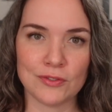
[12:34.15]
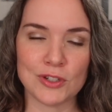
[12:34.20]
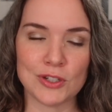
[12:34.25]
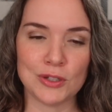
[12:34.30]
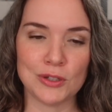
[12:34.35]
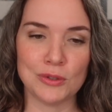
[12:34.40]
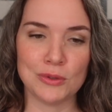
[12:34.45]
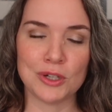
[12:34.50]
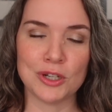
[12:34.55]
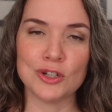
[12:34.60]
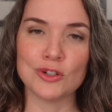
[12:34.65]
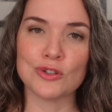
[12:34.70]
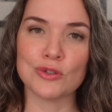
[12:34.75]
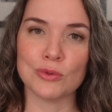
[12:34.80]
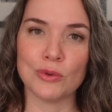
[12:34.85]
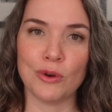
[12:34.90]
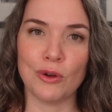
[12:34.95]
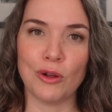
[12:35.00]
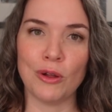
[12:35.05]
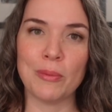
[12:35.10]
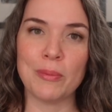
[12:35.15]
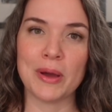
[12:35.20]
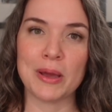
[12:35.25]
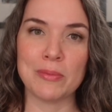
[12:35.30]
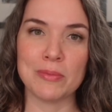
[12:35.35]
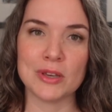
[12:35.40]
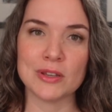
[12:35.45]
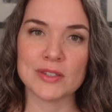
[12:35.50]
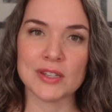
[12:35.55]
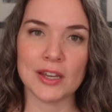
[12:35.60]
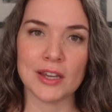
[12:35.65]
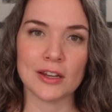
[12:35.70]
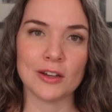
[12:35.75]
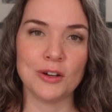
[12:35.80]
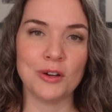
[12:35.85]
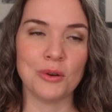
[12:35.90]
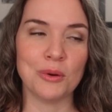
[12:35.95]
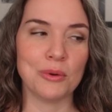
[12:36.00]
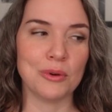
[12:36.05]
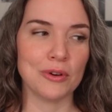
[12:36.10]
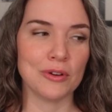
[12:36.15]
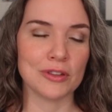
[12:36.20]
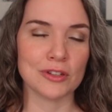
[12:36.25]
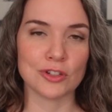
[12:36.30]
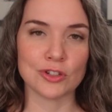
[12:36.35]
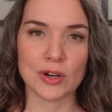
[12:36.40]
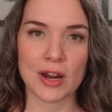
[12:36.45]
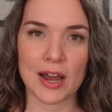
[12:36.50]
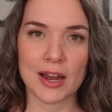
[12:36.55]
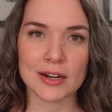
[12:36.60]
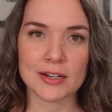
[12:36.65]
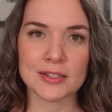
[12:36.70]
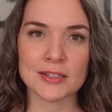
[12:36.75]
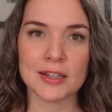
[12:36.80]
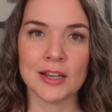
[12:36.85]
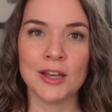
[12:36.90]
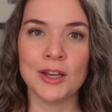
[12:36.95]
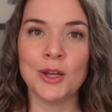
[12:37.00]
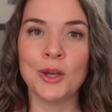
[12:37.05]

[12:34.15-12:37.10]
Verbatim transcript: to control my music or the tracks